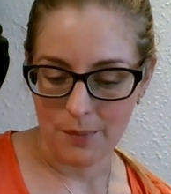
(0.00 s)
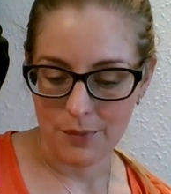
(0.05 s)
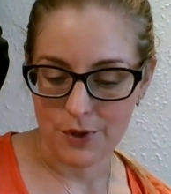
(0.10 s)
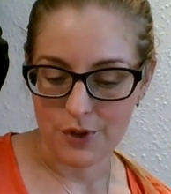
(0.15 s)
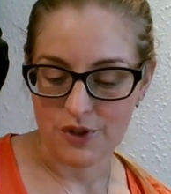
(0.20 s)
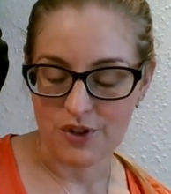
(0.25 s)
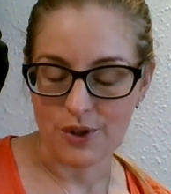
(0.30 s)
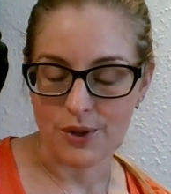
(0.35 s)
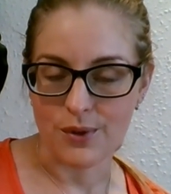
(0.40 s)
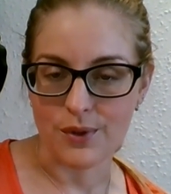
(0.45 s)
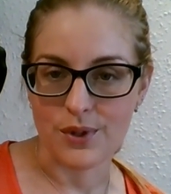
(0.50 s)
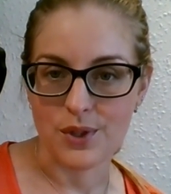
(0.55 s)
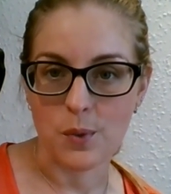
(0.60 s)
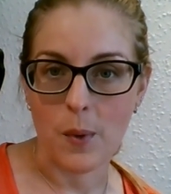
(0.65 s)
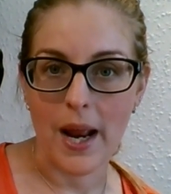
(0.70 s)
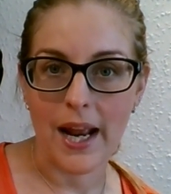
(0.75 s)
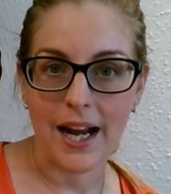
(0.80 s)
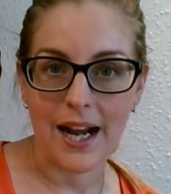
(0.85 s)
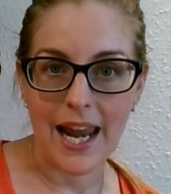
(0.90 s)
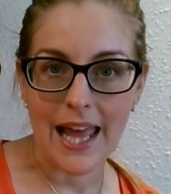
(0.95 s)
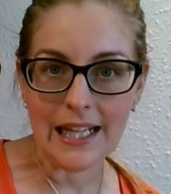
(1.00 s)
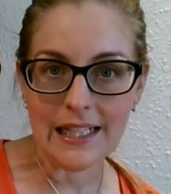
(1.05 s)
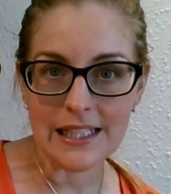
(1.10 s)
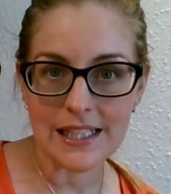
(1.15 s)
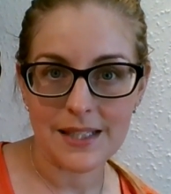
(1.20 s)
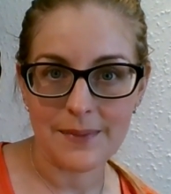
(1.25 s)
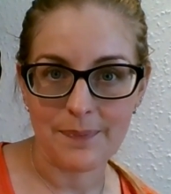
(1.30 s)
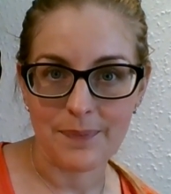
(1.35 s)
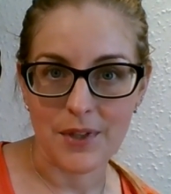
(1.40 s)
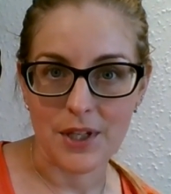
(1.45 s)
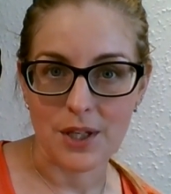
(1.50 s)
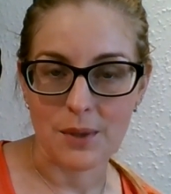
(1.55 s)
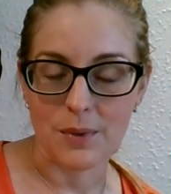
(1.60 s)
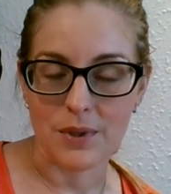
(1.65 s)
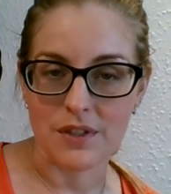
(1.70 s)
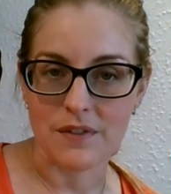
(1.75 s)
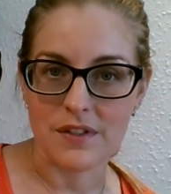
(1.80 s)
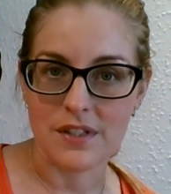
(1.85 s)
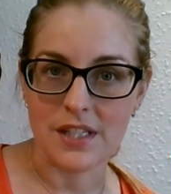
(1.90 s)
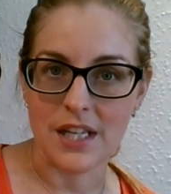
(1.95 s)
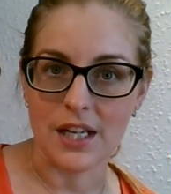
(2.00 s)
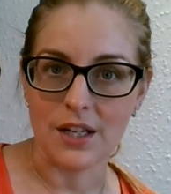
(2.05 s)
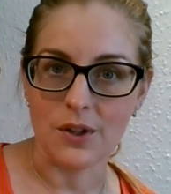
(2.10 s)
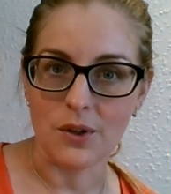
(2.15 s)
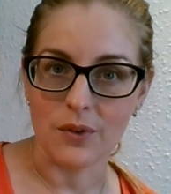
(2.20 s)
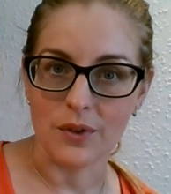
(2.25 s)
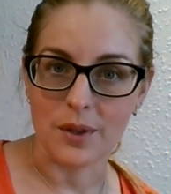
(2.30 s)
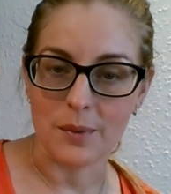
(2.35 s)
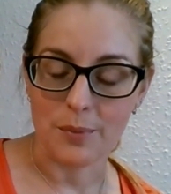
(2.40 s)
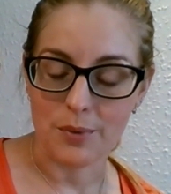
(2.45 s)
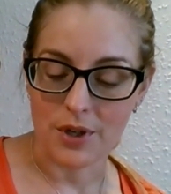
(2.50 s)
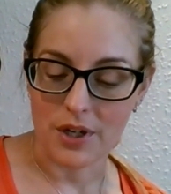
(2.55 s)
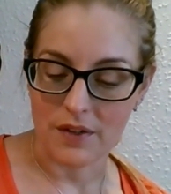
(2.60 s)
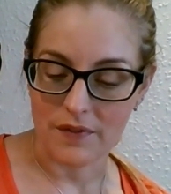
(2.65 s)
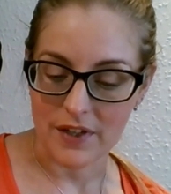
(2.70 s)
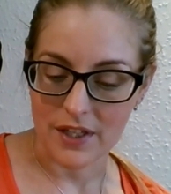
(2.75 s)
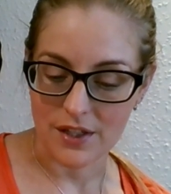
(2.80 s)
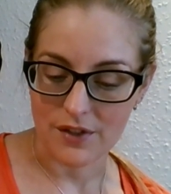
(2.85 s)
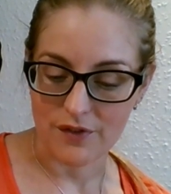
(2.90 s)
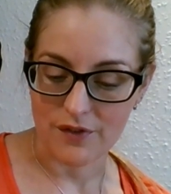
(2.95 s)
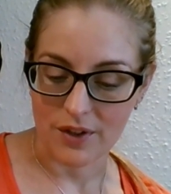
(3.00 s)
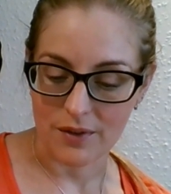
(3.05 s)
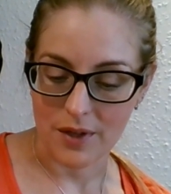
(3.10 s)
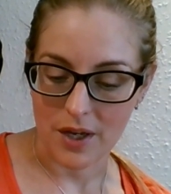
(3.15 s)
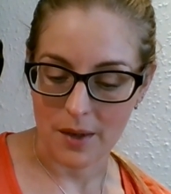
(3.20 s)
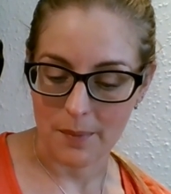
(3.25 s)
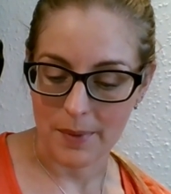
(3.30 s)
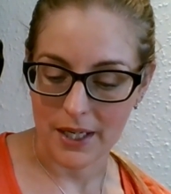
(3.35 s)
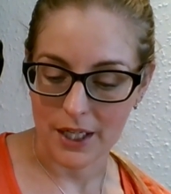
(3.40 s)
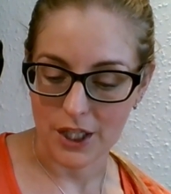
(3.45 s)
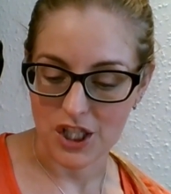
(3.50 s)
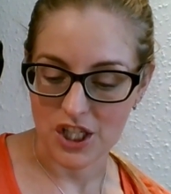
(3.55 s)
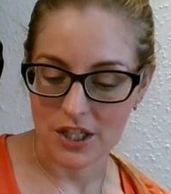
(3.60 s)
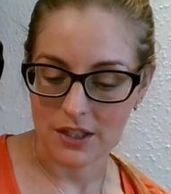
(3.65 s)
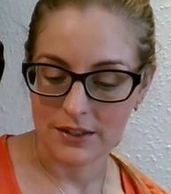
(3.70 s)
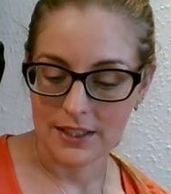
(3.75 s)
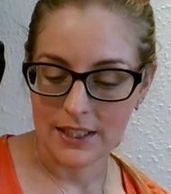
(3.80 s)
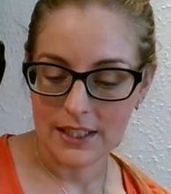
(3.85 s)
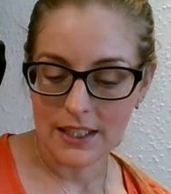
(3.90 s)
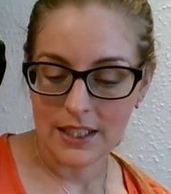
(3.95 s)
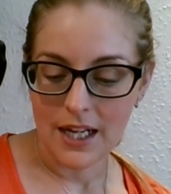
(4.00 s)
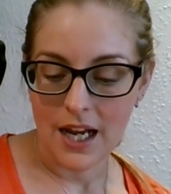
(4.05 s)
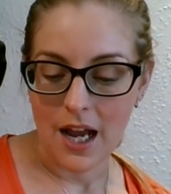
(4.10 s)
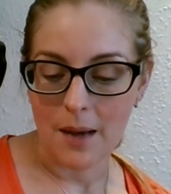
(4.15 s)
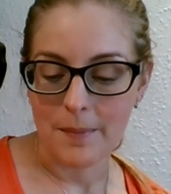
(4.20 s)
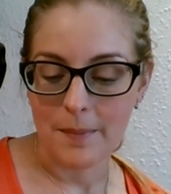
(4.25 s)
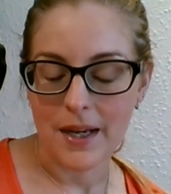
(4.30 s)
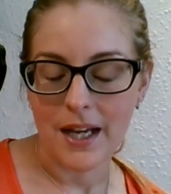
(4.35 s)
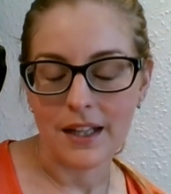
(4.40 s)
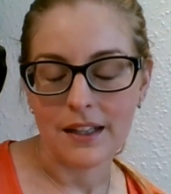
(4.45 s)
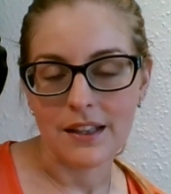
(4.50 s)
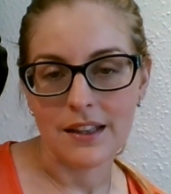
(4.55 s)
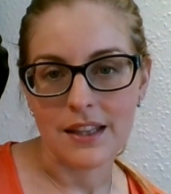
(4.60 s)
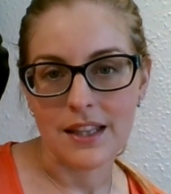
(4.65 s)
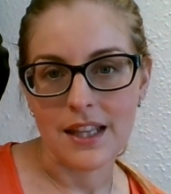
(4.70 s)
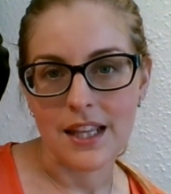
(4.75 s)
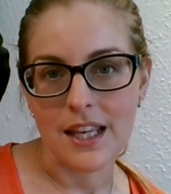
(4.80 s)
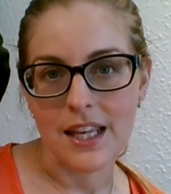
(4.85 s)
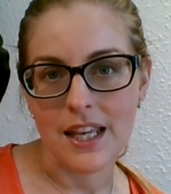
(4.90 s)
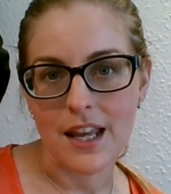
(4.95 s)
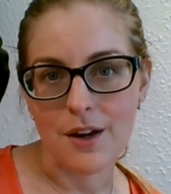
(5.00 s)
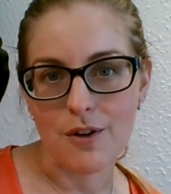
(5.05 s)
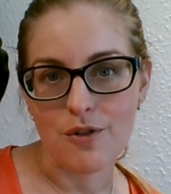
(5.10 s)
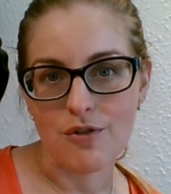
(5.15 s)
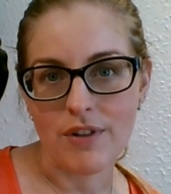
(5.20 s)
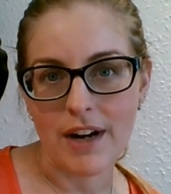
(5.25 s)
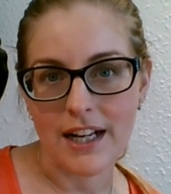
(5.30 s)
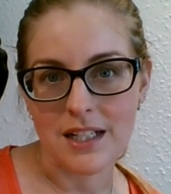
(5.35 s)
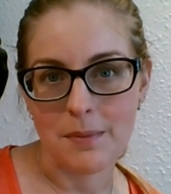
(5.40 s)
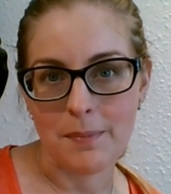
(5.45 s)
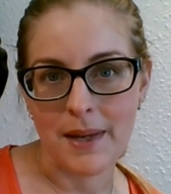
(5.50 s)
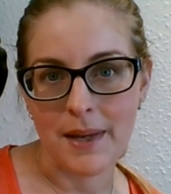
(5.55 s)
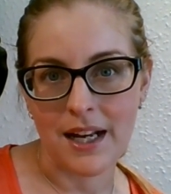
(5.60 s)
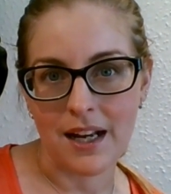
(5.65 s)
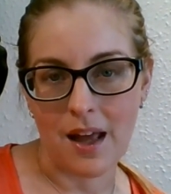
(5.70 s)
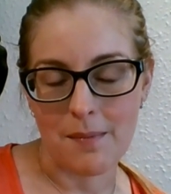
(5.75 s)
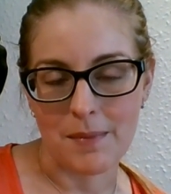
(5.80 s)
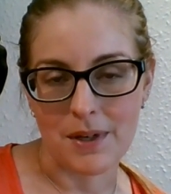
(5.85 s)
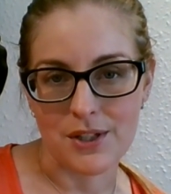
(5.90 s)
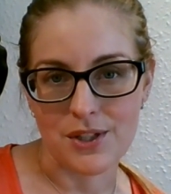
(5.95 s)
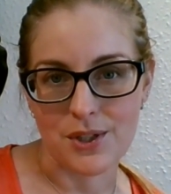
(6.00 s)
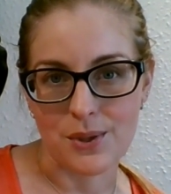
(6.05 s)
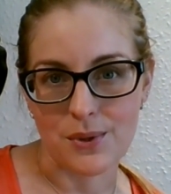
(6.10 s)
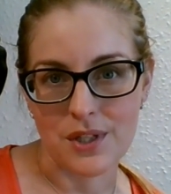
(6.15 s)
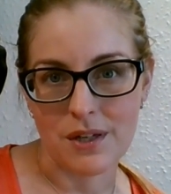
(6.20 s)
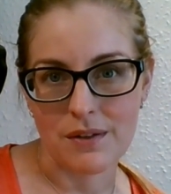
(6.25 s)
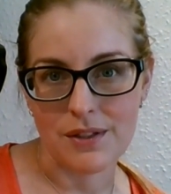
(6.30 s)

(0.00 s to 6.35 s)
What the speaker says: through sweat glands that you would have seen on the previous picture, and the erector pili muscles.